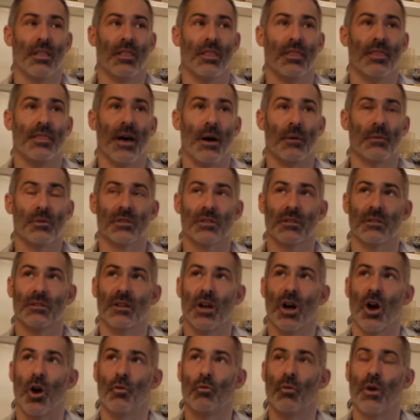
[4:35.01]
that was a
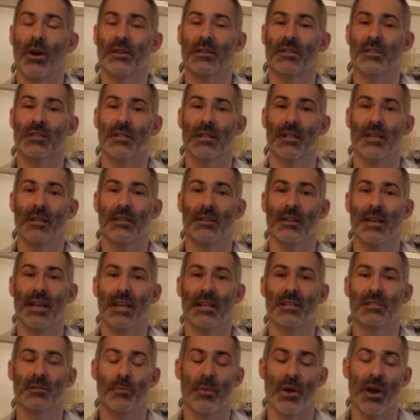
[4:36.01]
horrendous
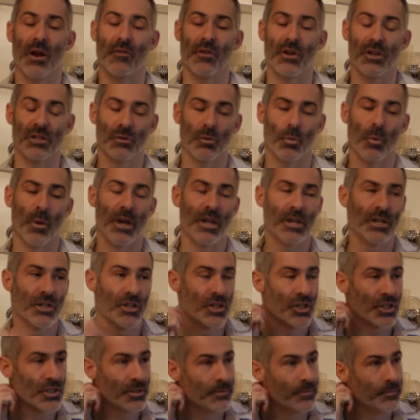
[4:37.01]
experience,
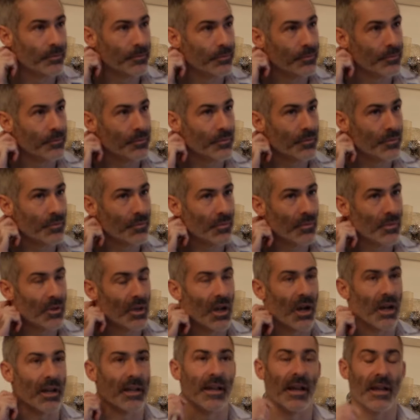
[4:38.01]
which
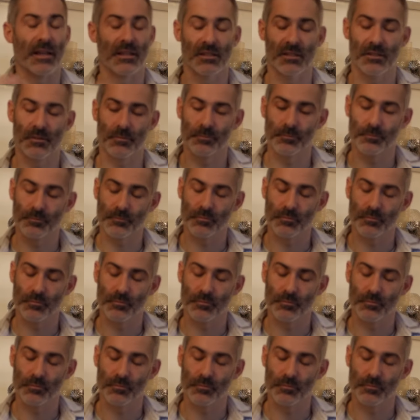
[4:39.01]
I guess